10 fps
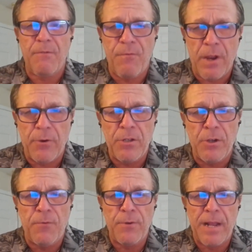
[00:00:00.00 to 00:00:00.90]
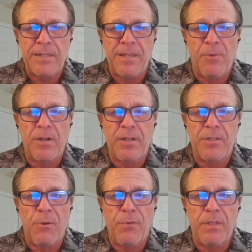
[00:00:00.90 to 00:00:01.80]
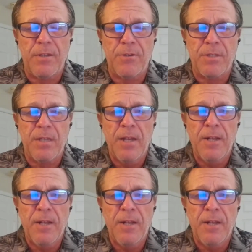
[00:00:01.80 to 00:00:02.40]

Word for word: very good for asset markets over the years.